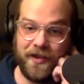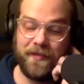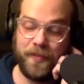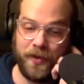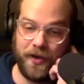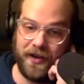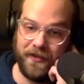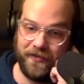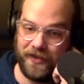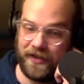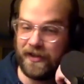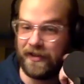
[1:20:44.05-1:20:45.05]
some of the
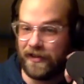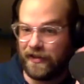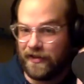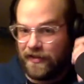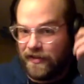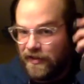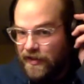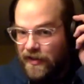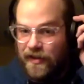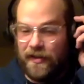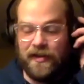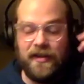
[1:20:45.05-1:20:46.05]
best sandwiches I ever
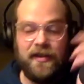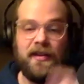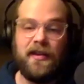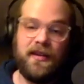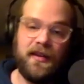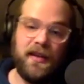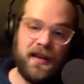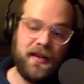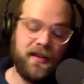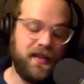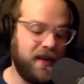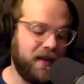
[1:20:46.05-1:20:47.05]
had. And
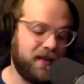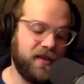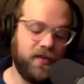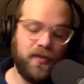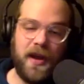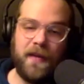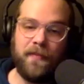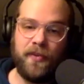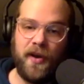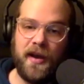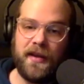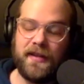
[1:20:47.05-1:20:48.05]
they got the right
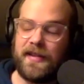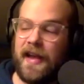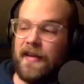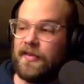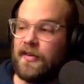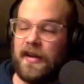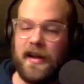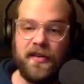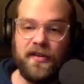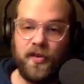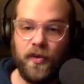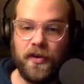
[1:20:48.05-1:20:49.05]
price. After I
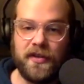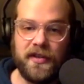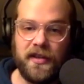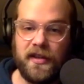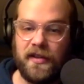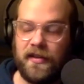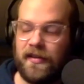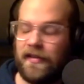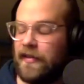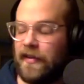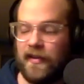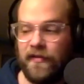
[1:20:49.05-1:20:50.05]
endorse it,
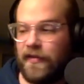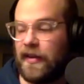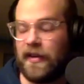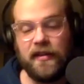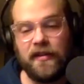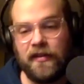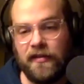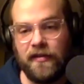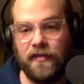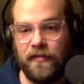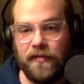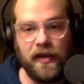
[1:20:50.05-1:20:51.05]
they're gonna fucking
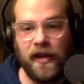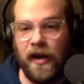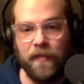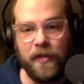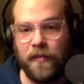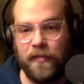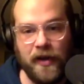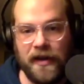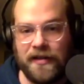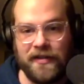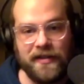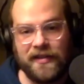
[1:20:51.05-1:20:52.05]
up their
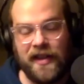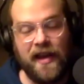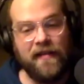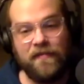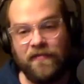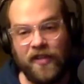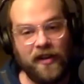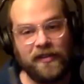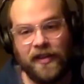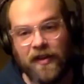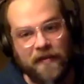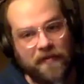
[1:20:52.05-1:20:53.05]
prices. I fucked
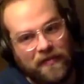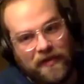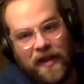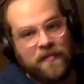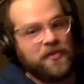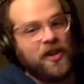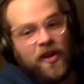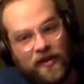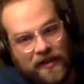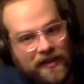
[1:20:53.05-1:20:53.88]
up. I'm sorry.